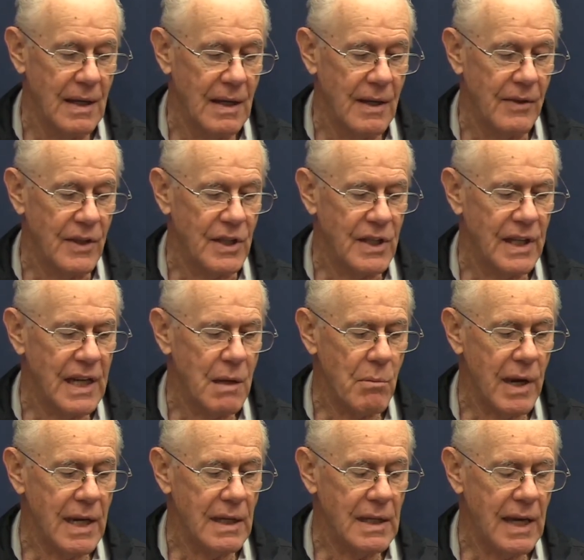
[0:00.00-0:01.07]
The city
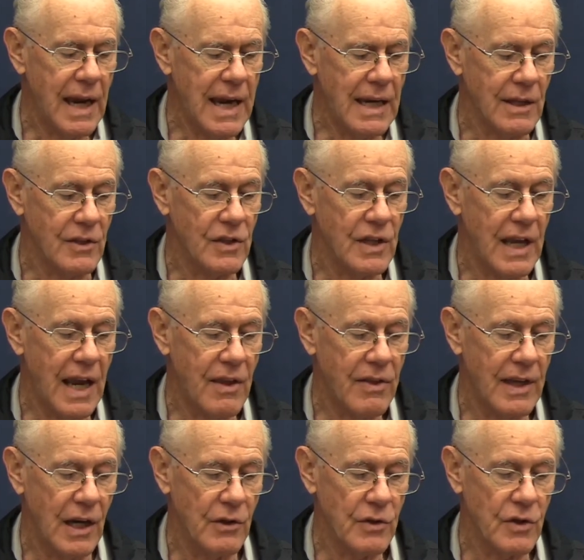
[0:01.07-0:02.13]
maintains the
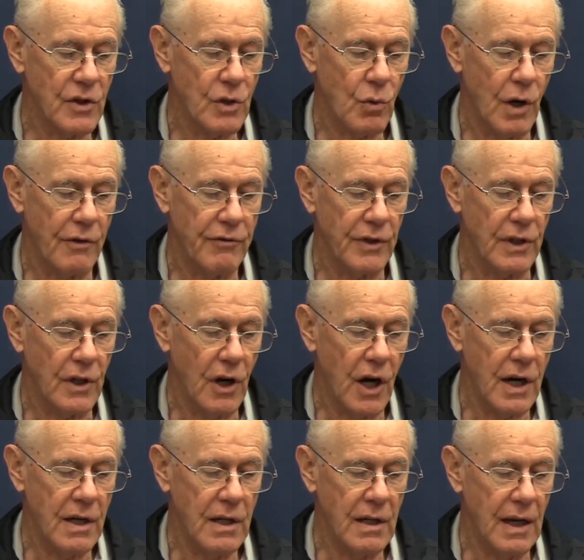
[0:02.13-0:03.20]
8,000 square foot
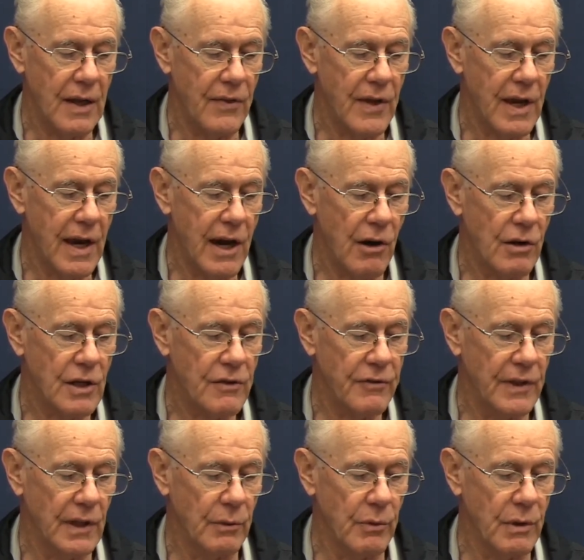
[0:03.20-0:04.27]
garden, and the air is
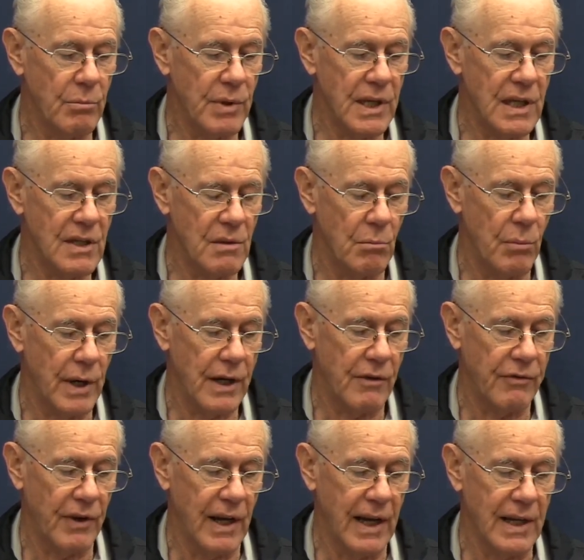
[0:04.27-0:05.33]
filled with bees and
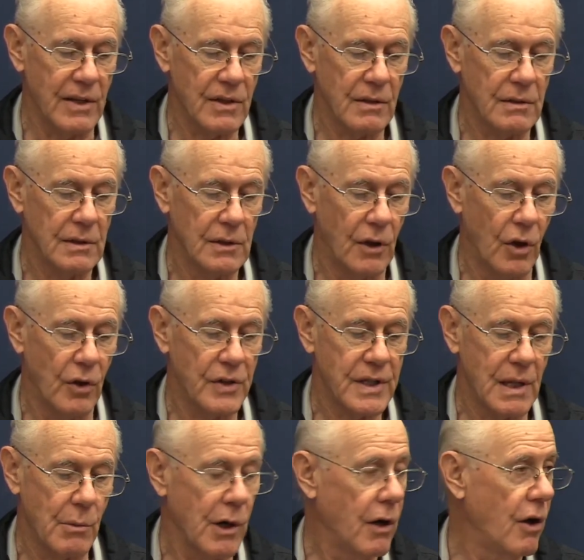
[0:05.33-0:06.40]
butterflies all
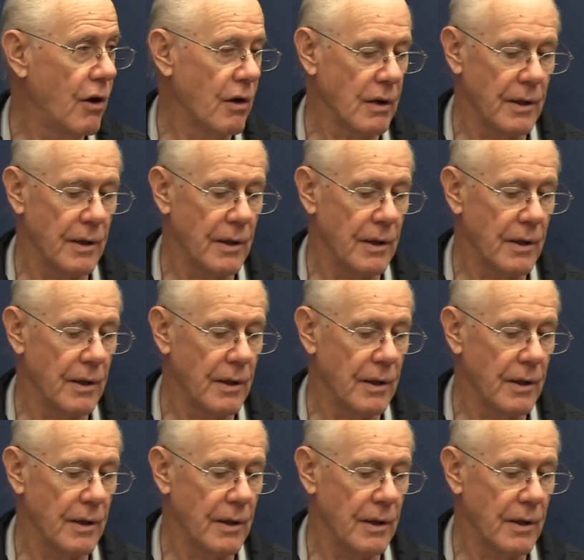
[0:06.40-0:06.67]
summer long.